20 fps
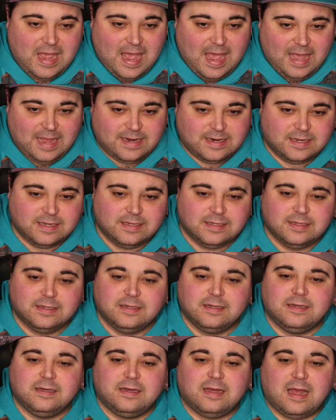had
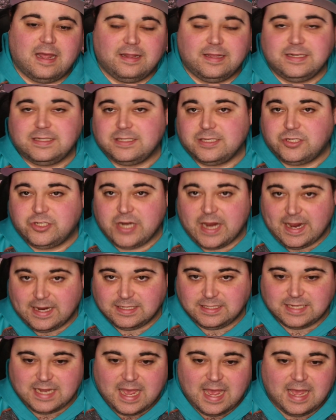at least a
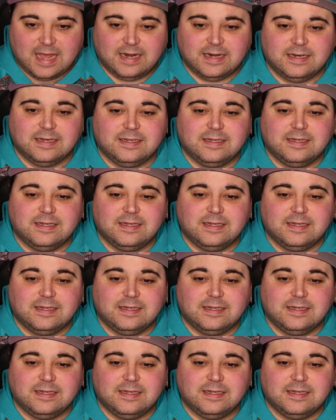chance at.